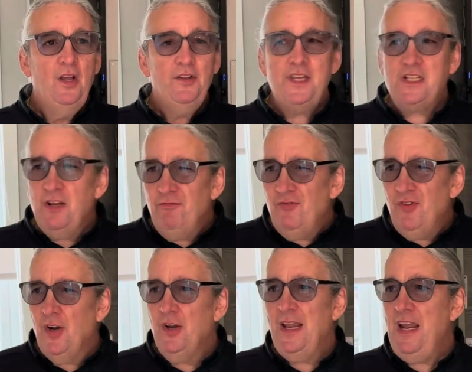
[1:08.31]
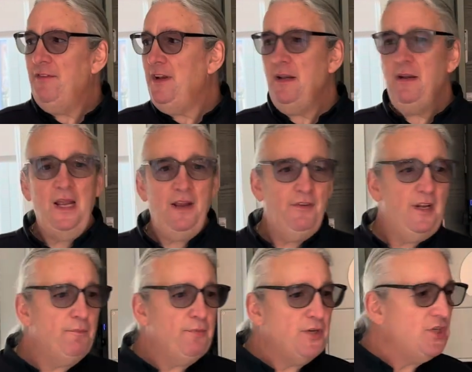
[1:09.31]
This can run even in
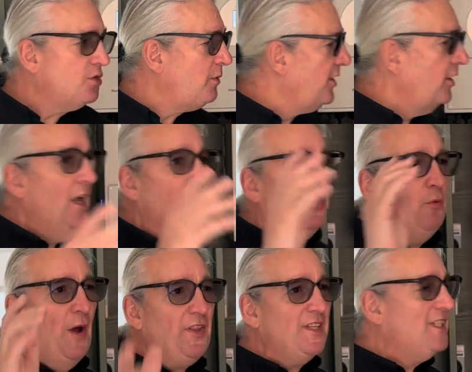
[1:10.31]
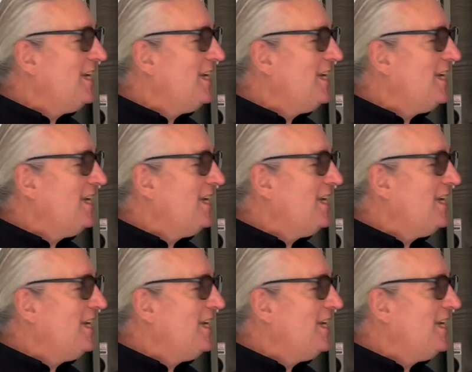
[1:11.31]
the British weather. The weather's